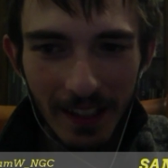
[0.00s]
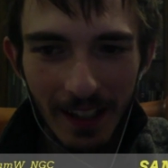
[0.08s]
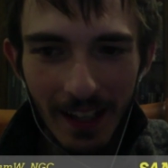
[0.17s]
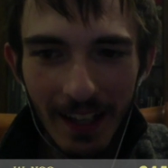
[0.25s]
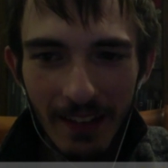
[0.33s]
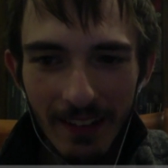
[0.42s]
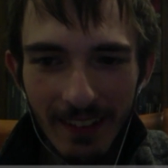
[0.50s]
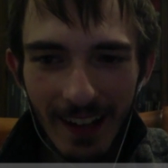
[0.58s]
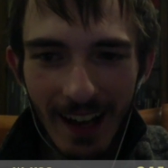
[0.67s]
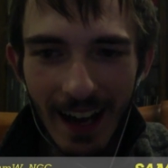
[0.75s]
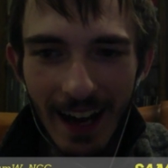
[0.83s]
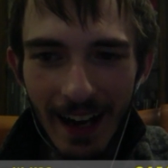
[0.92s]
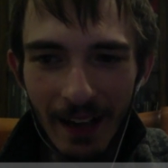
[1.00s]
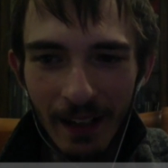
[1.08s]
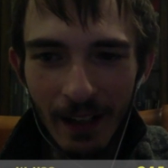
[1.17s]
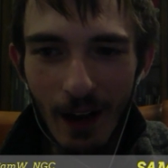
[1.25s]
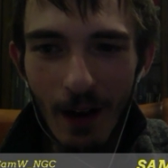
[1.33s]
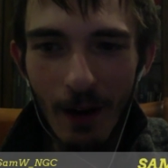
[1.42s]
It's
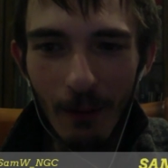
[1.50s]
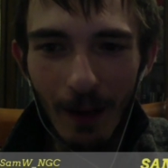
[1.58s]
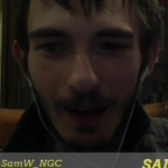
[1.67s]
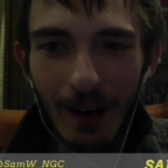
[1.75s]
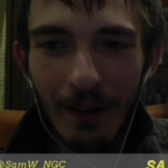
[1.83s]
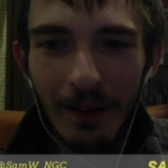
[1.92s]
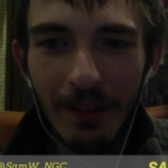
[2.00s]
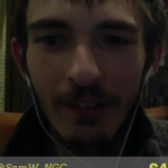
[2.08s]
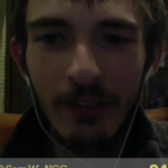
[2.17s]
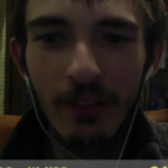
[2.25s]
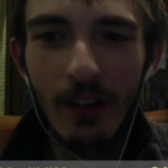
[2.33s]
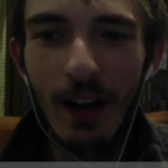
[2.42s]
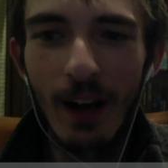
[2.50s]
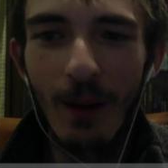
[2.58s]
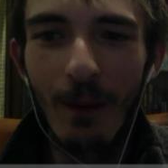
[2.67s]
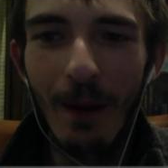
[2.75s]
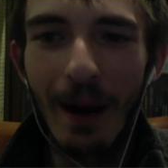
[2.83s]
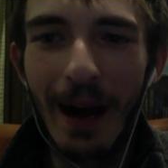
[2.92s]
going well,
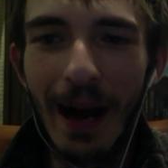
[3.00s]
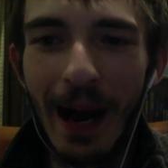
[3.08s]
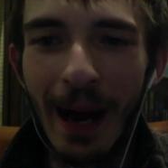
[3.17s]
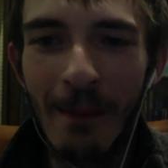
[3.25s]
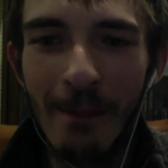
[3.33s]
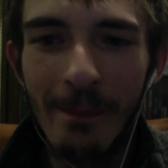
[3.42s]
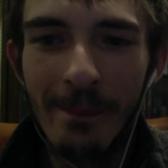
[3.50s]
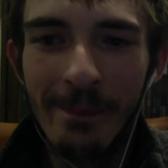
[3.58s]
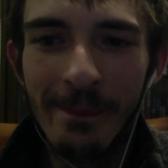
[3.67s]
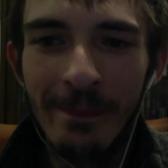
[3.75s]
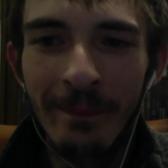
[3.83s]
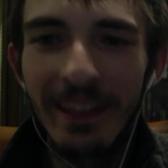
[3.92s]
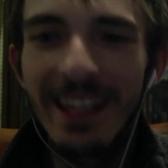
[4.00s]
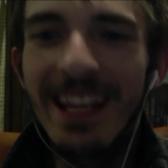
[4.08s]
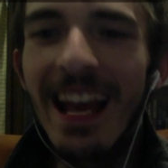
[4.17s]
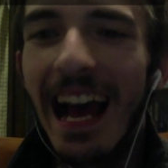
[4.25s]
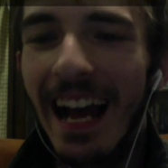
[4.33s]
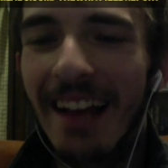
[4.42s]
so
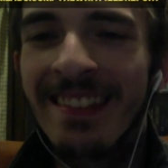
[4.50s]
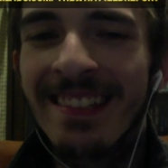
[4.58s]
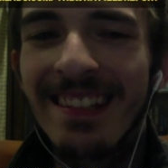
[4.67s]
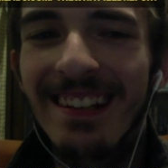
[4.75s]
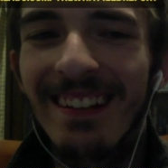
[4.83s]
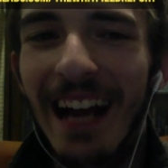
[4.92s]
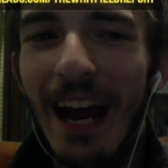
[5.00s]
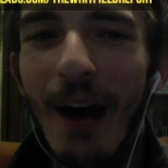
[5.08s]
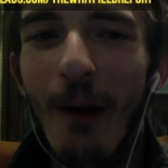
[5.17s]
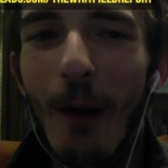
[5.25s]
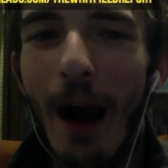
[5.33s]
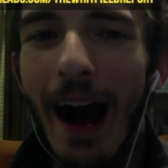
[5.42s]
yeah, in Syrio,